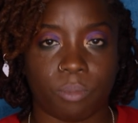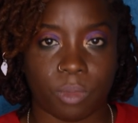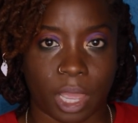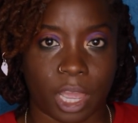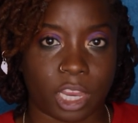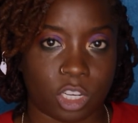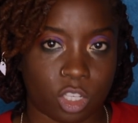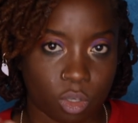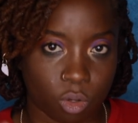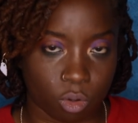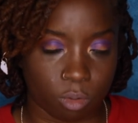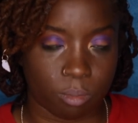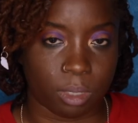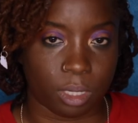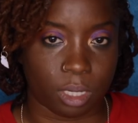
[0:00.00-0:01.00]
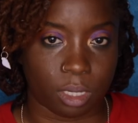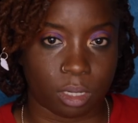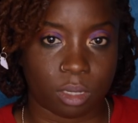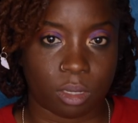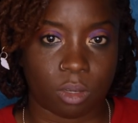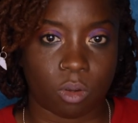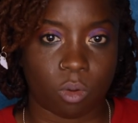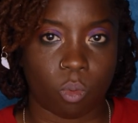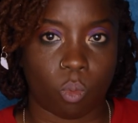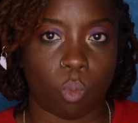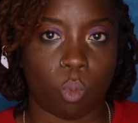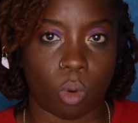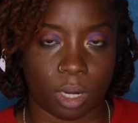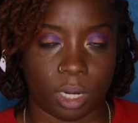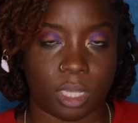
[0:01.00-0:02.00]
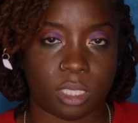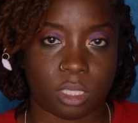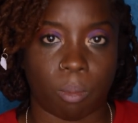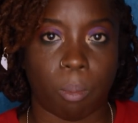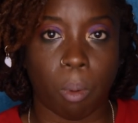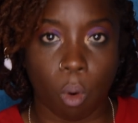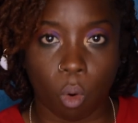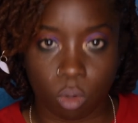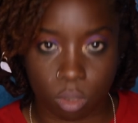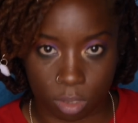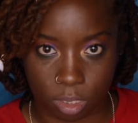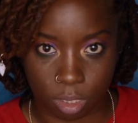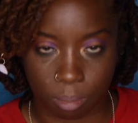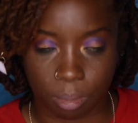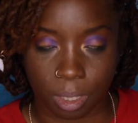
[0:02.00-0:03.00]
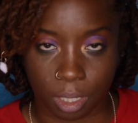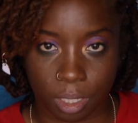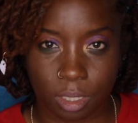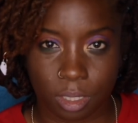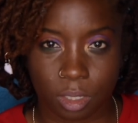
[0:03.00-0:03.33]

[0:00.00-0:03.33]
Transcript: That showed me what it's supposed to be.